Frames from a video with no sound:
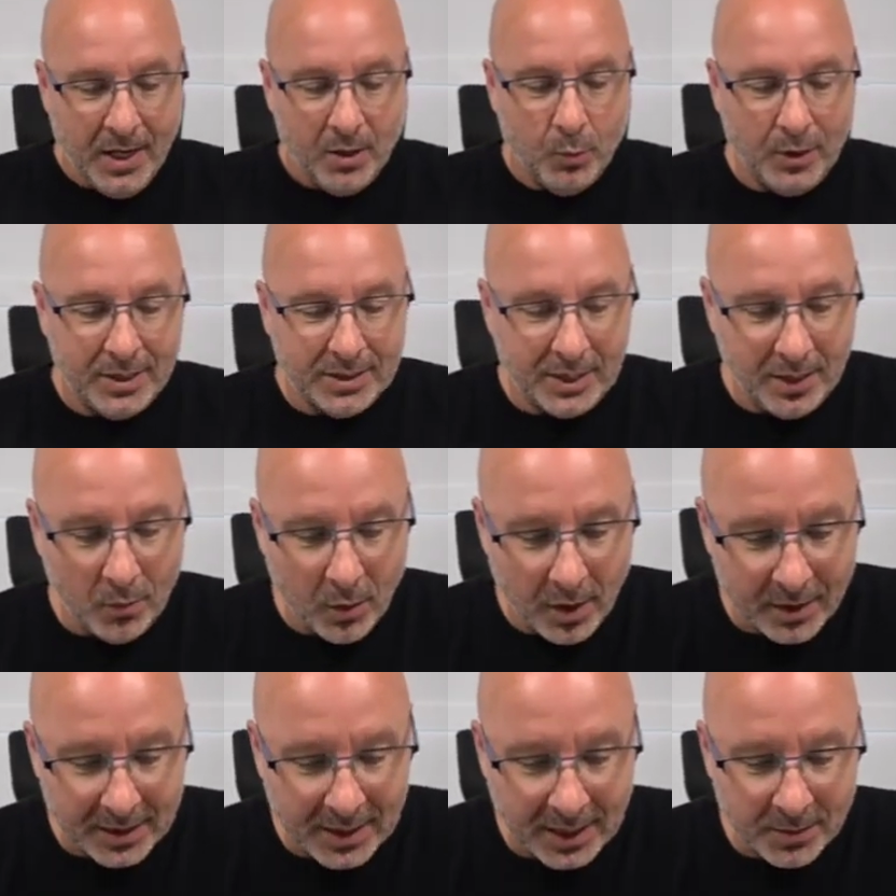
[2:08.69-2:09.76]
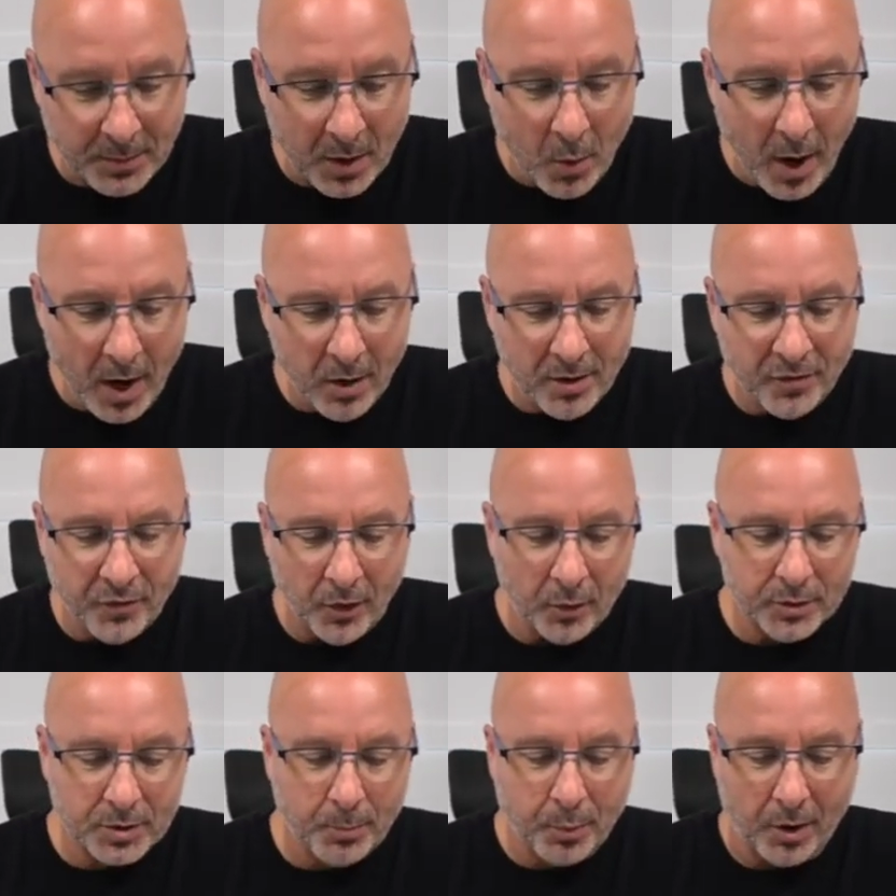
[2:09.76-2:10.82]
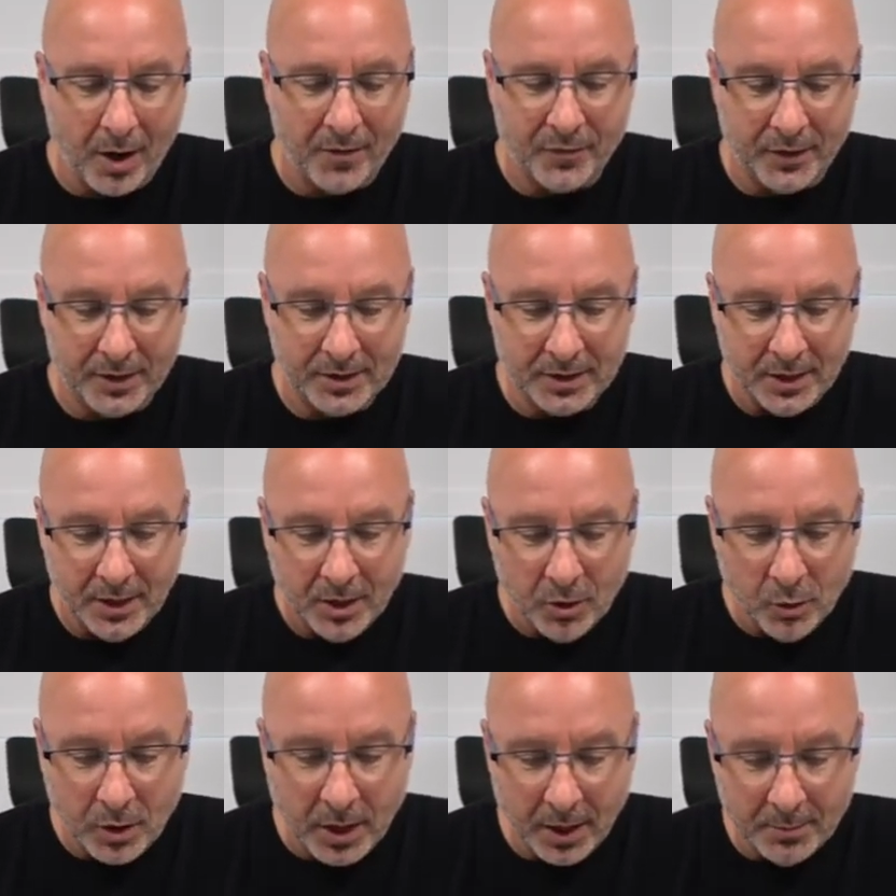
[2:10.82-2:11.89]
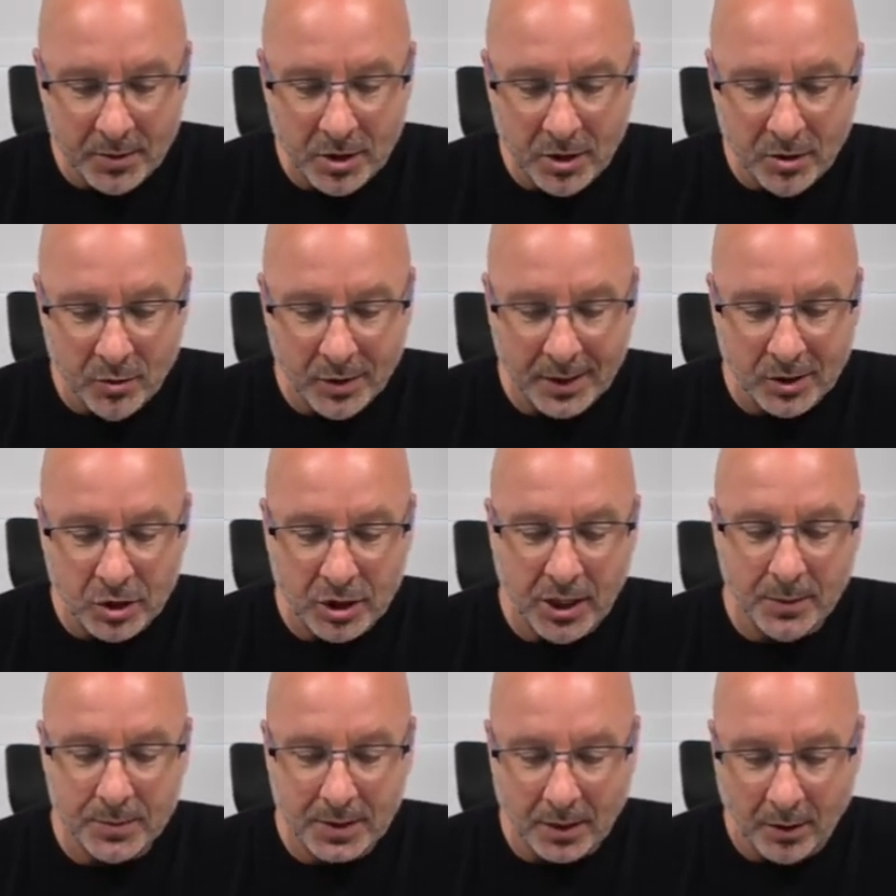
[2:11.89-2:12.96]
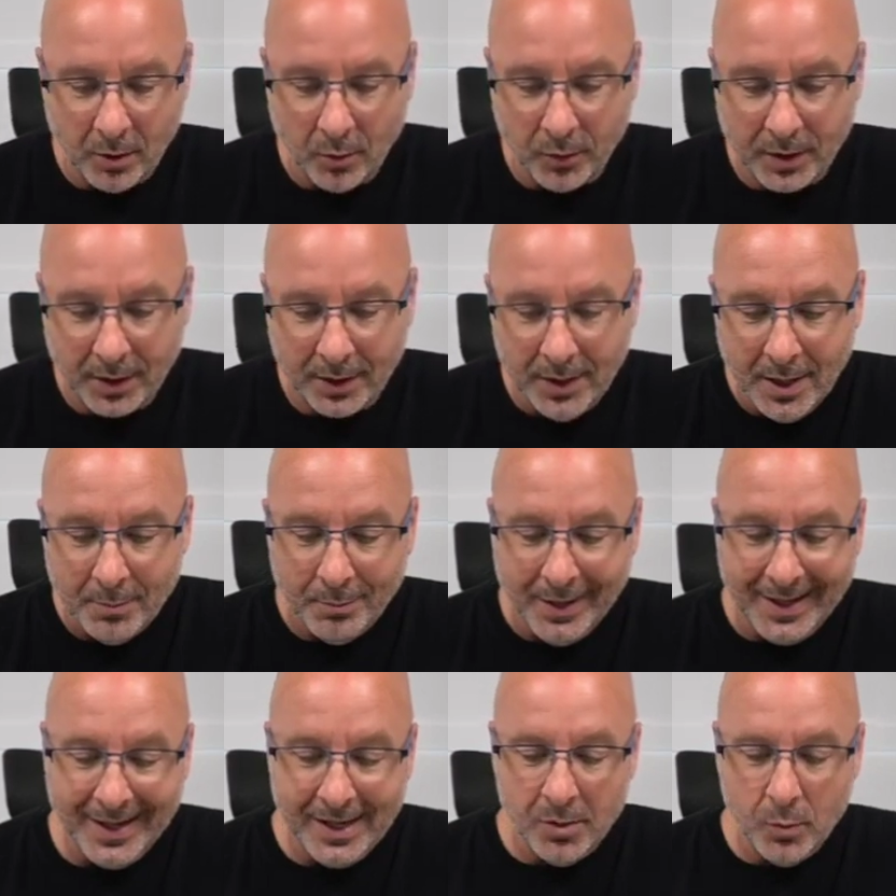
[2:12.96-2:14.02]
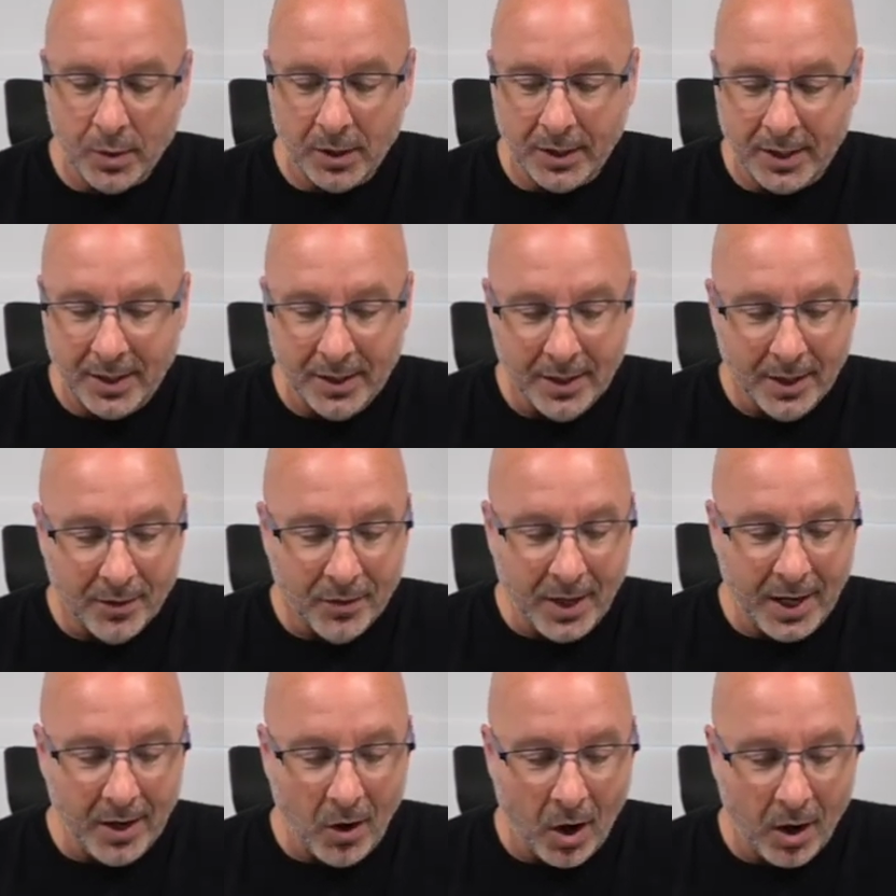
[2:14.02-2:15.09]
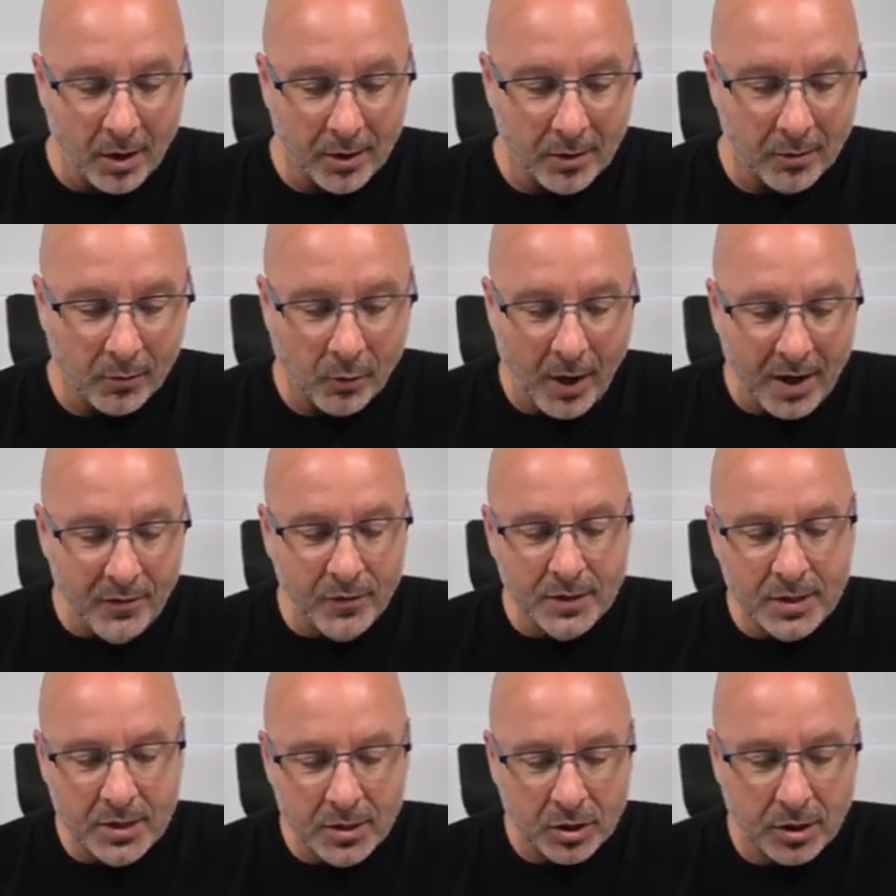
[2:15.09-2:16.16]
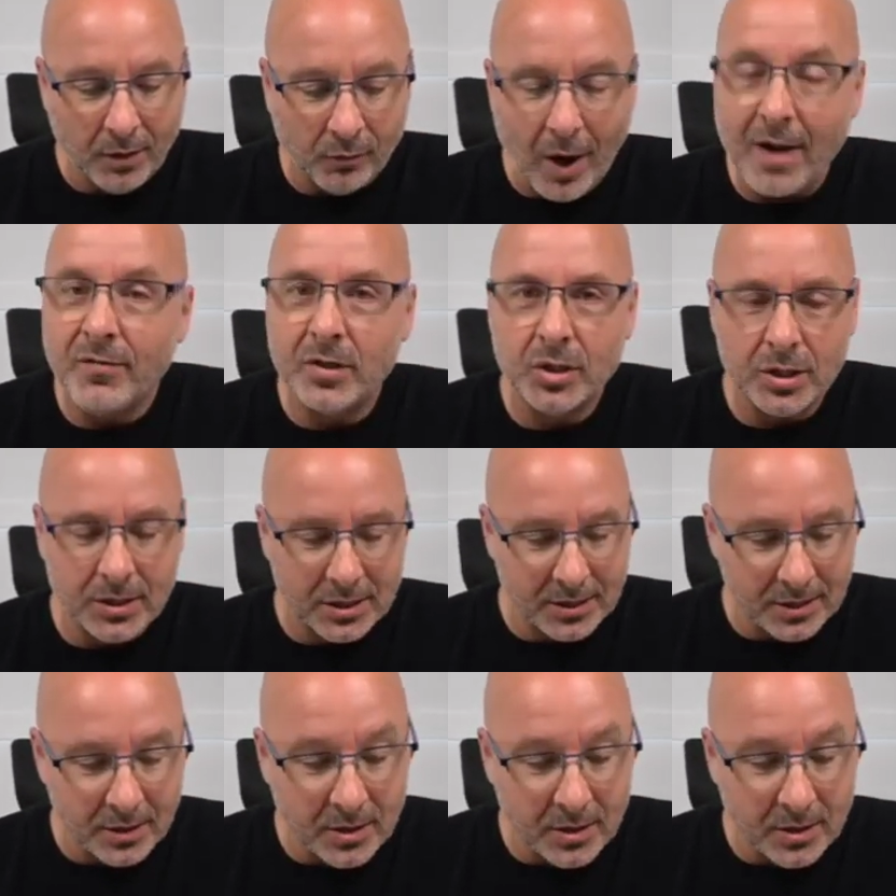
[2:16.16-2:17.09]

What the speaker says: We see where it says, Beware of false prophets who come to you in sheep's clothing, but inwardly they are ravenous wolves.